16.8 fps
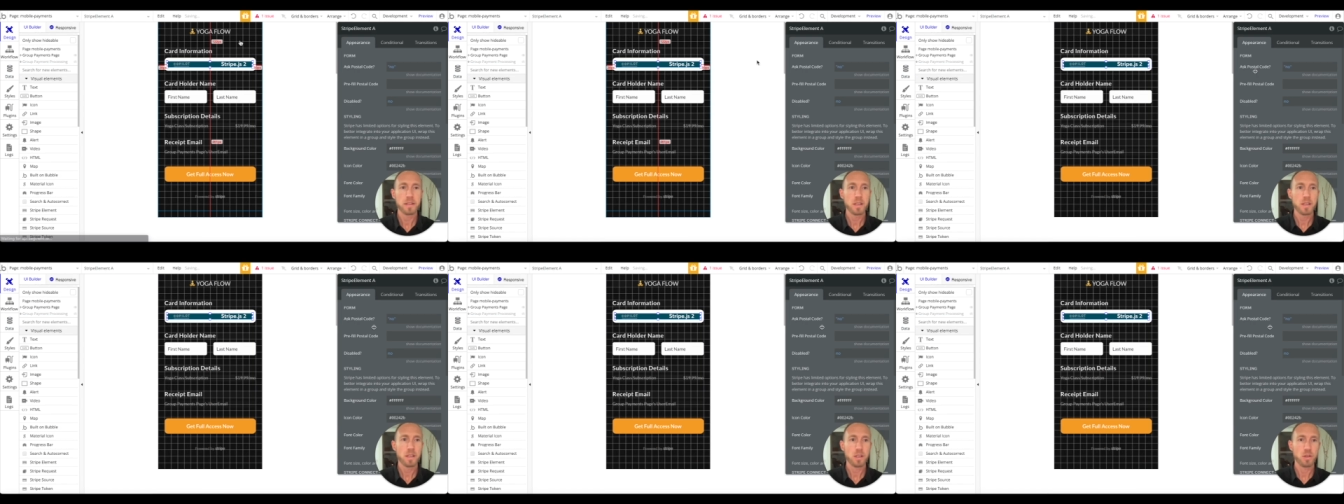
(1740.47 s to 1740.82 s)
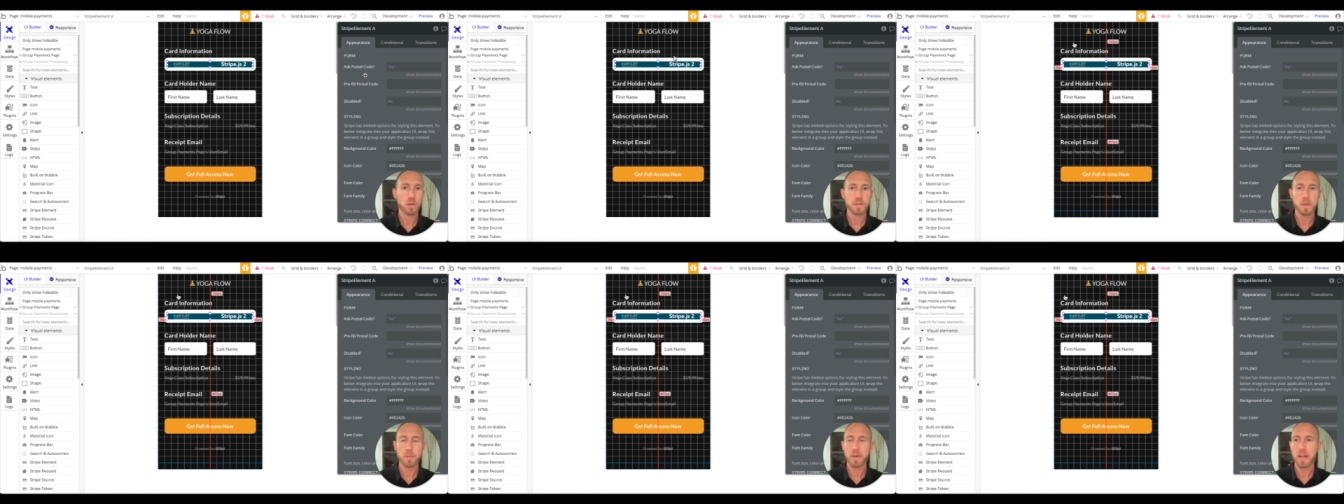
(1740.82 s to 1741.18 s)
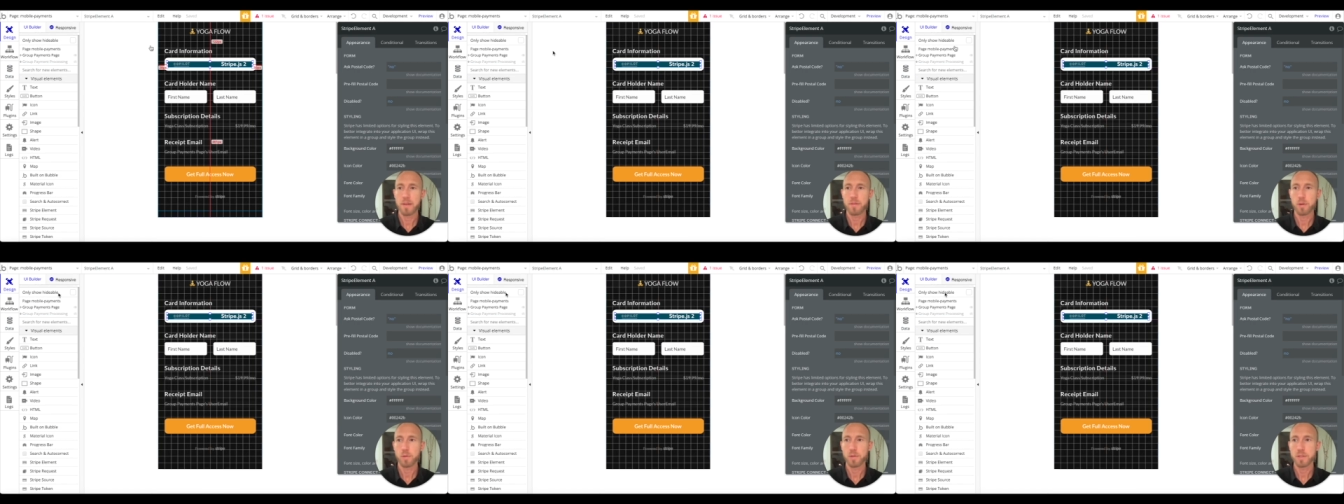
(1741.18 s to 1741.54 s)
you know if someone
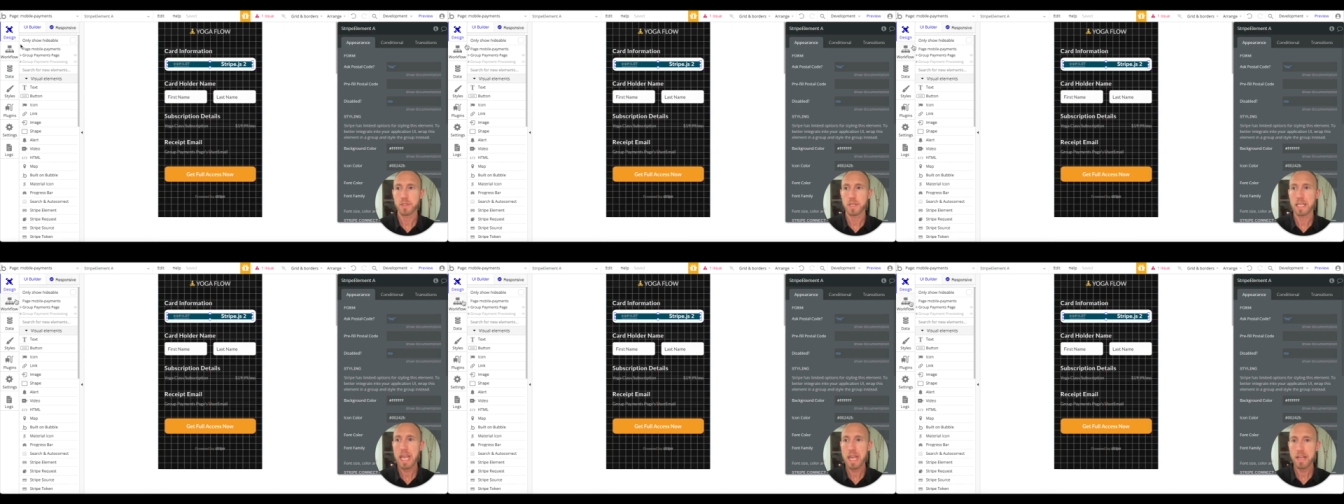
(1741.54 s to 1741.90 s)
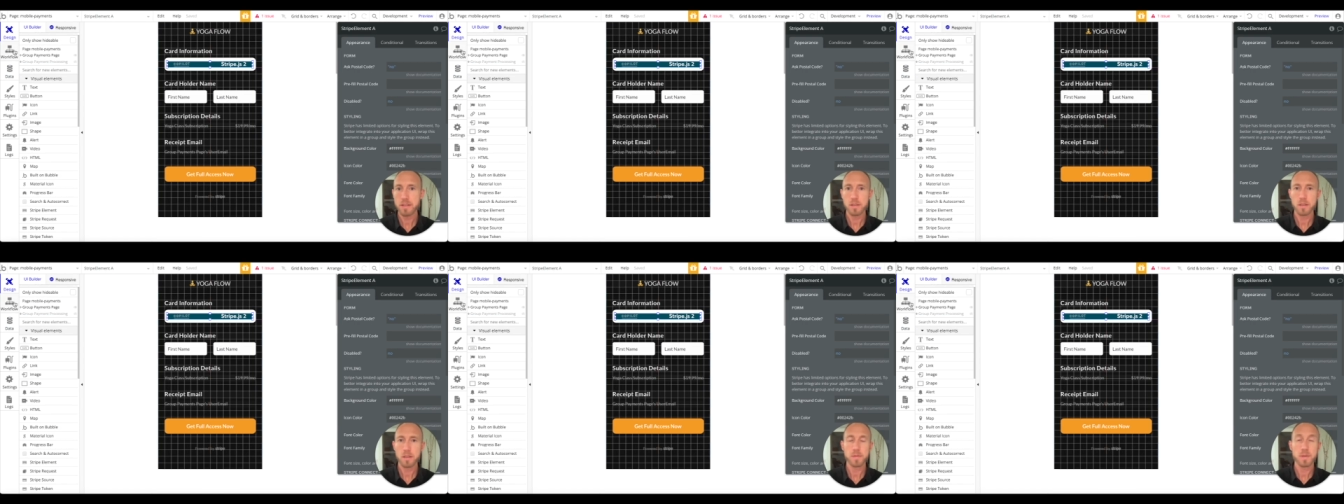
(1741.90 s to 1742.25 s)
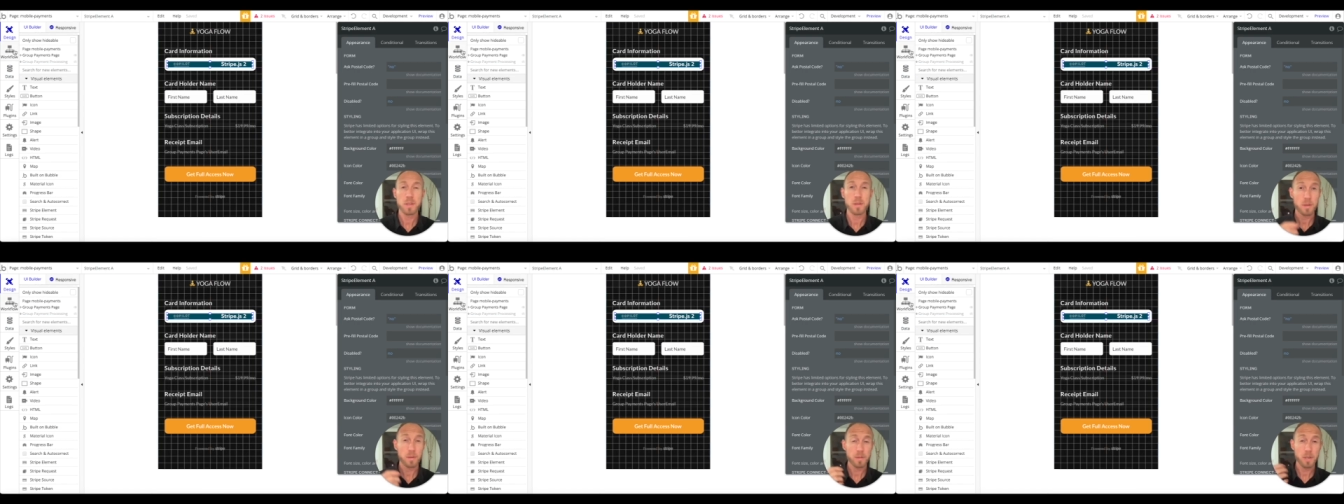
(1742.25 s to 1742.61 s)
ever wants to cancel a
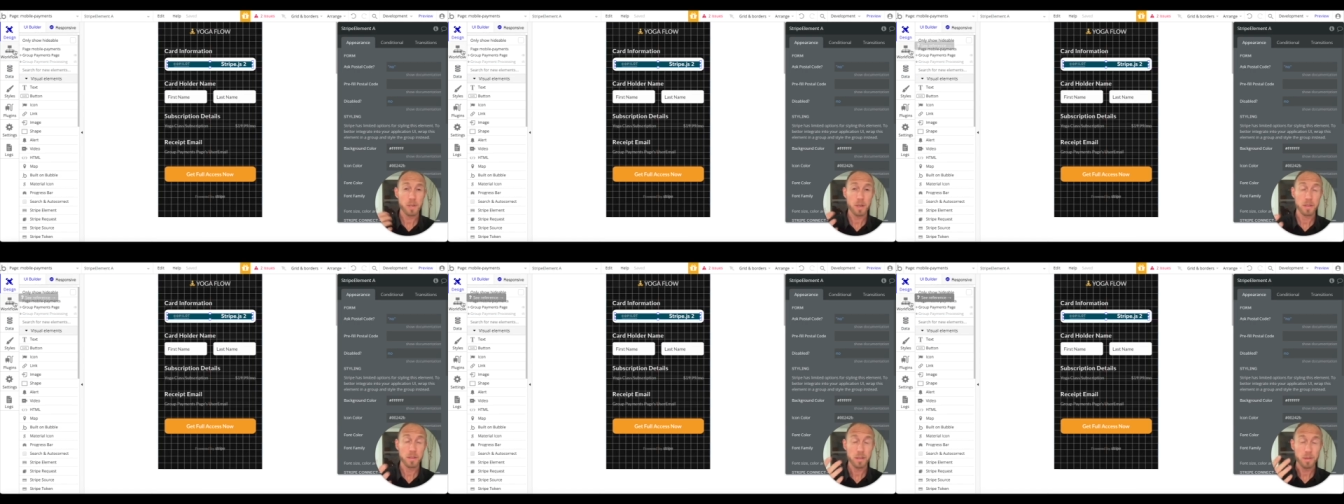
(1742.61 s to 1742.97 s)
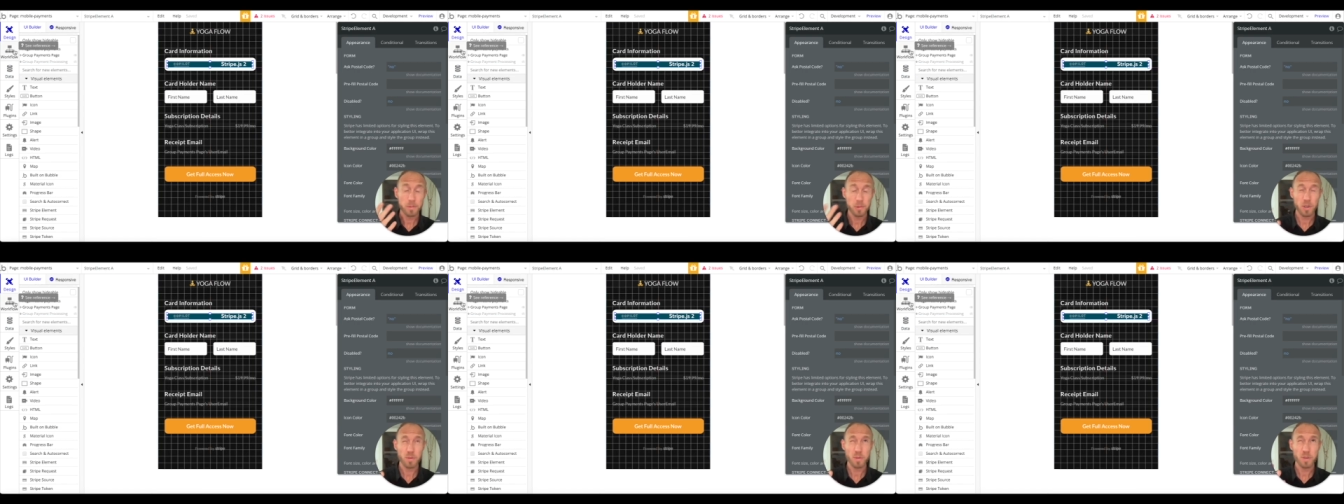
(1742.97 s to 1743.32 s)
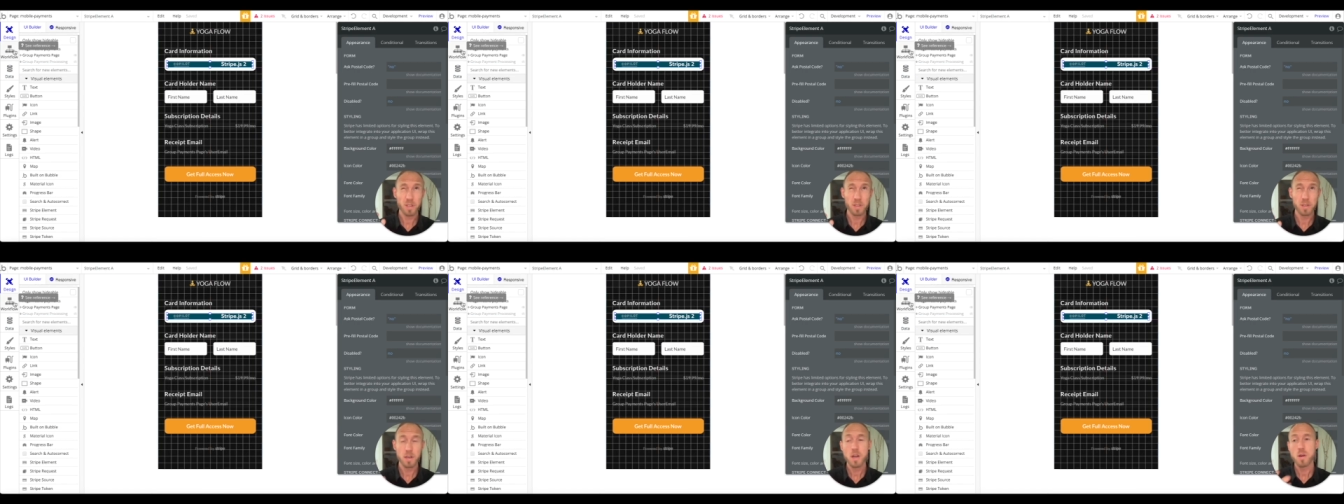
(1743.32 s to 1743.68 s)
subscri-
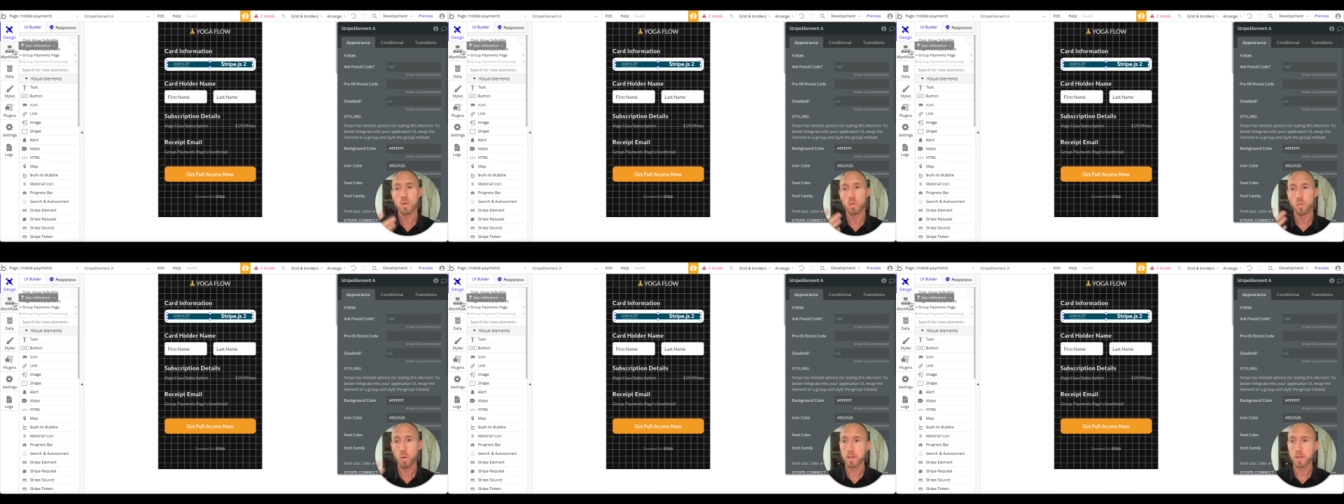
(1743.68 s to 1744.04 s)
subscription what